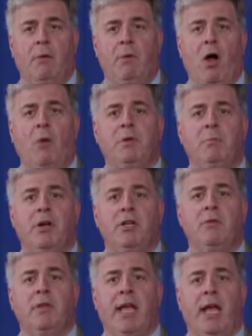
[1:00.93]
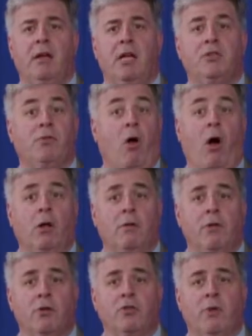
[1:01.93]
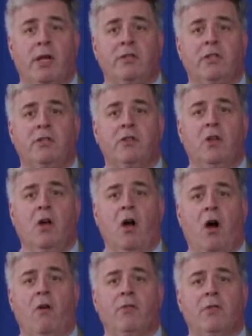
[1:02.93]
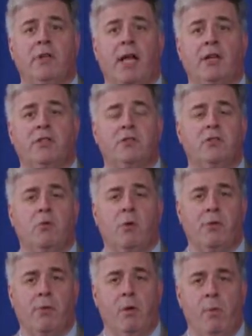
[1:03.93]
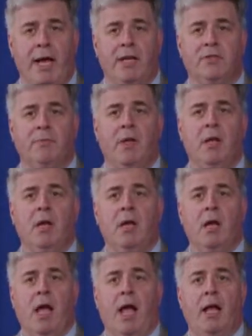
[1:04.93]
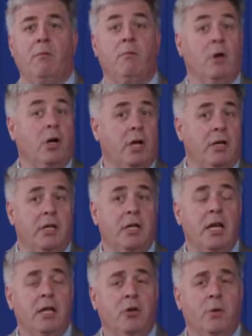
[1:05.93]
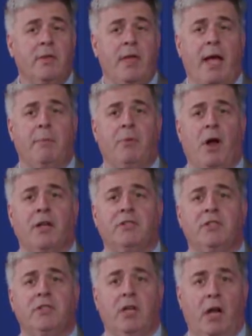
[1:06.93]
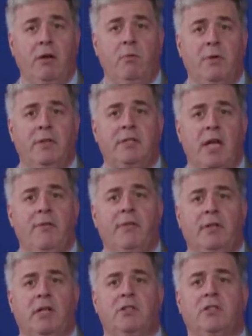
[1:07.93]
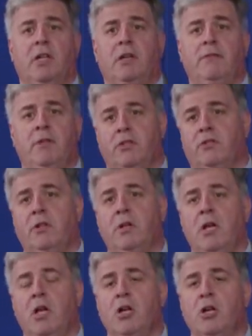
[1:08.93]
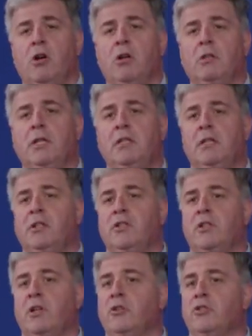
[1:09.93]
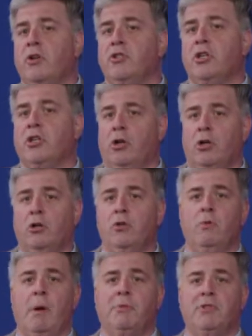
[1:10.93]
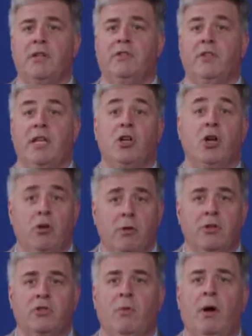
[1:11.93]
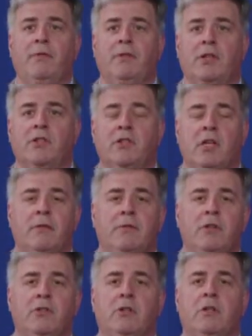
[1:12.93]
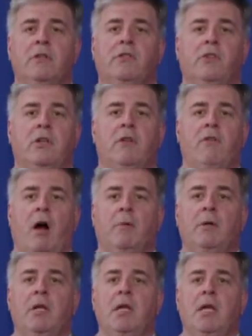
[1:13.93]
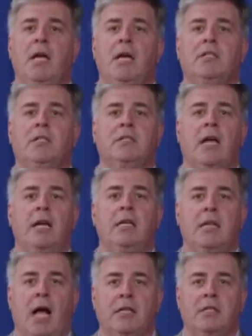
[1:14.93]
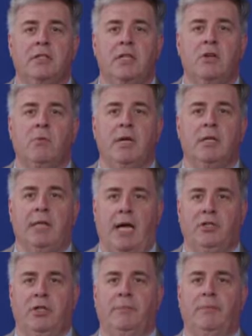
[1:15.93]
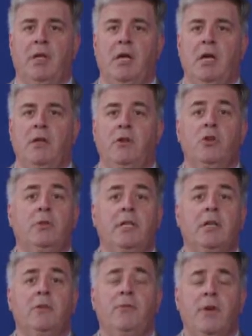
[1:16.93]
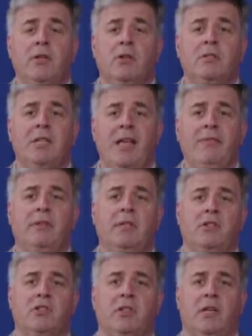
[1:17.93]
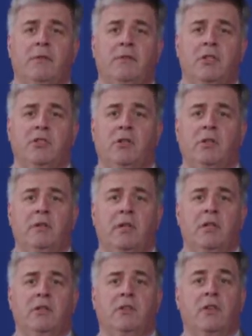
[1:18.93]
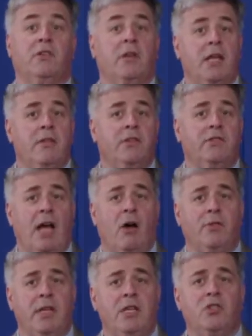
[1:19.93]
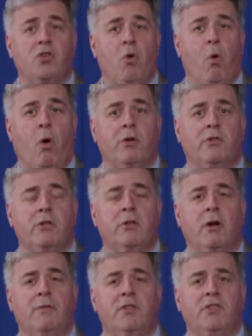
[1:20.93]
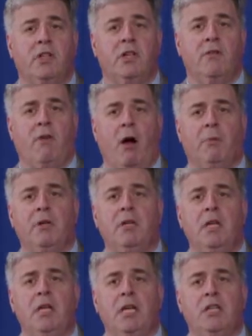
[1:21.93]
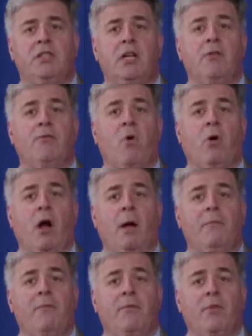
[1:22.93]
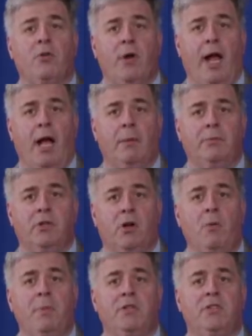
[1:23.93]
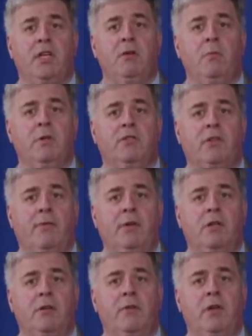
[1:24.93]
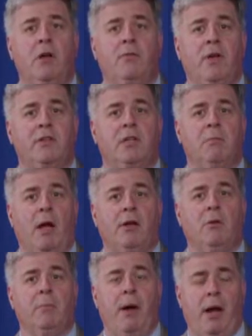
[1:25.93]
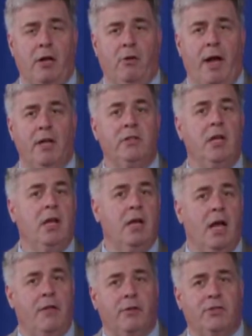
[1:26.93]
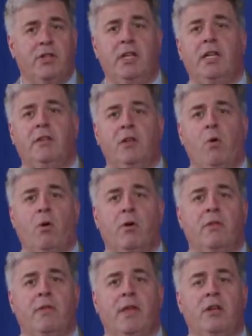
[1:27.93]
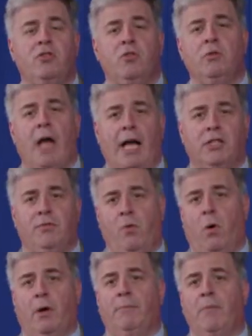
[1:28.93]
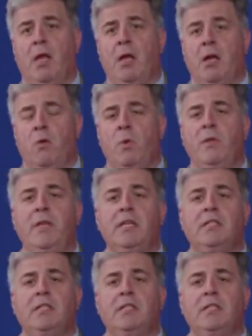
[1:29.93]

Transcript: and we hope to bring you the candidates for all of those races over the next 2 or 3 weeks. And we're continuing that process tonight with the 10th Legislative District. Currently, Legislator Tricia Kerr, who represents the current 12th Legislative District in the City of Auburn, has decided not to seek re-election. The newly configured 10th Legislative District, that is in the southeast quadrant of the City of Auburn, is therefore up for grabs. An open seat with Stephanie DeVito facing Michael Pendergrass, and they're sitting in the order that they drew lots for. With